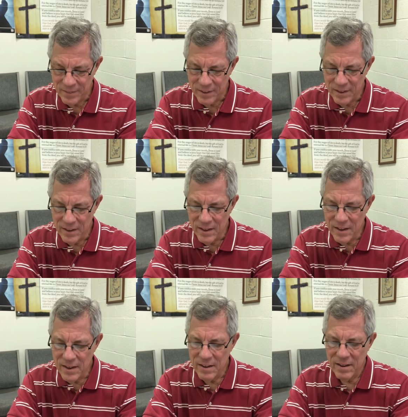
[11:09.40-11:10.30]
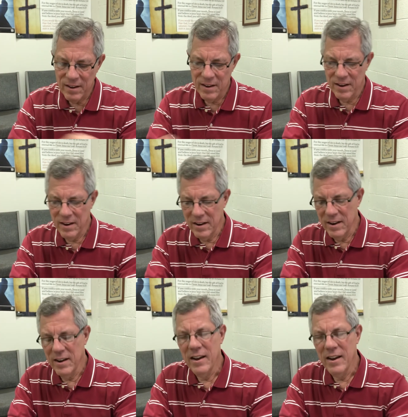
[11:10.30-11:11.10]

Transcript: (no one is talking)